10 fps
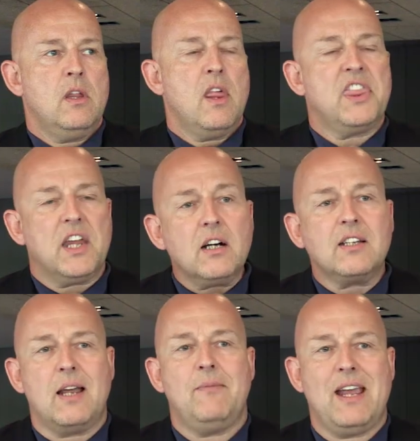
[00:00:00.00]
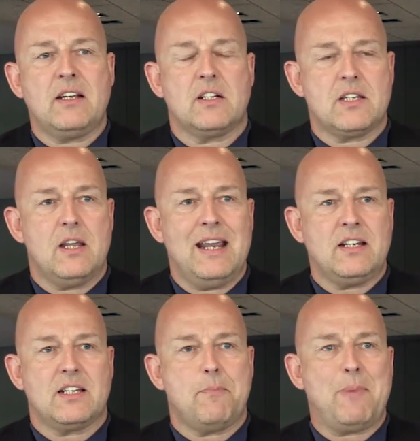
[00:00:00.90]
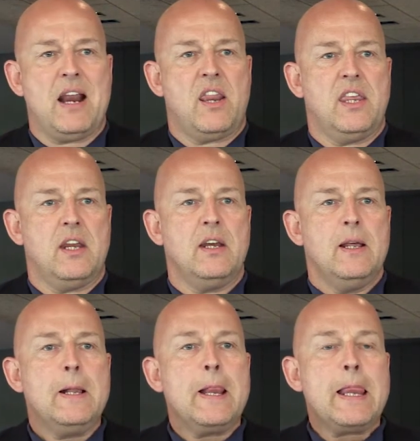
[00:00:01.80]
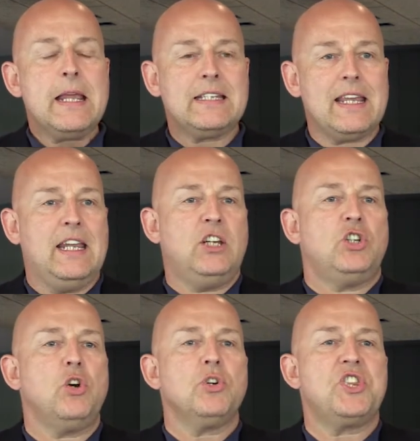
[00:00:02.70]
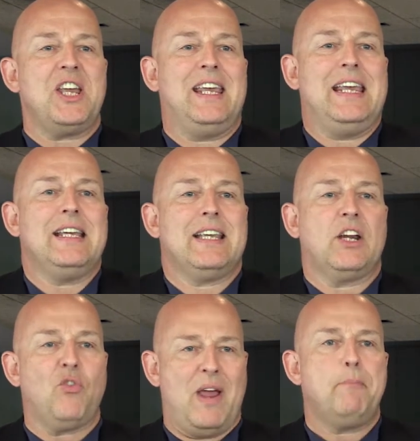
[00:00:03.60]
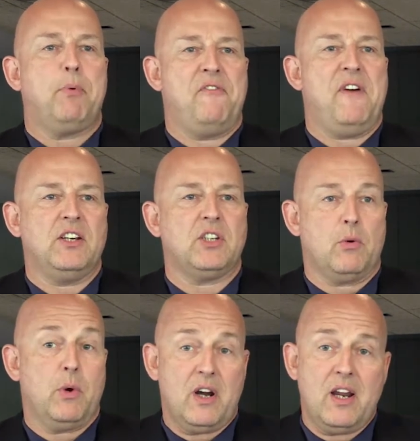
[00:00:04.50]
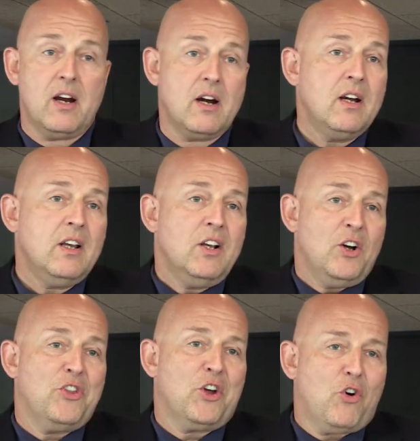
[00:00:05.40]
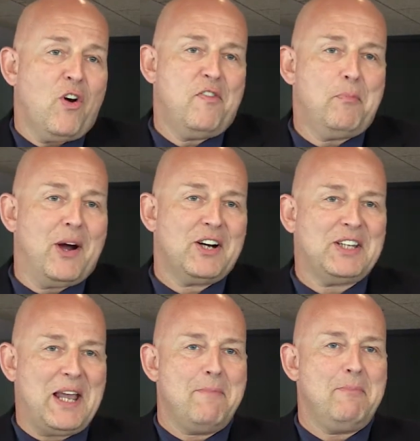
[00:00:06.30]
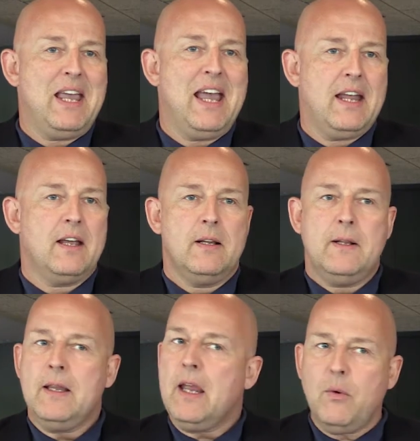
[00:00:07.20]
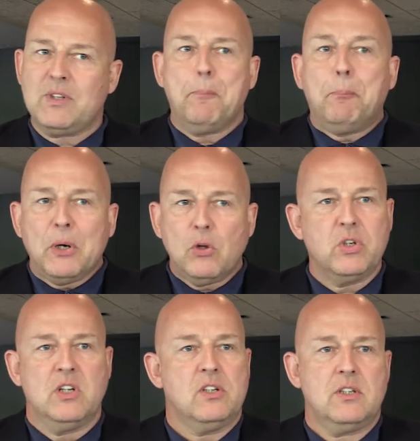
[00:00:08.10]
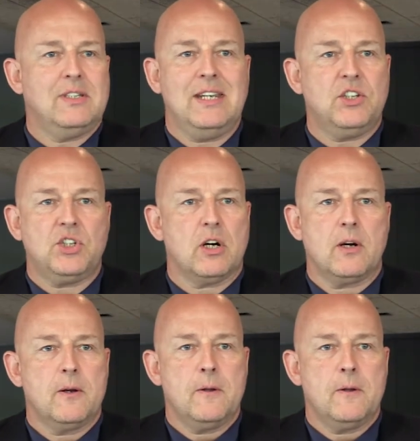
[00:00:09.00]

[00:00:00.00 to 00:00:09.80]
The third time he enters the pantheon is that he shows that he is a great professor. We're here on the Cruyff Barca MBA. He was a brilliant teacher.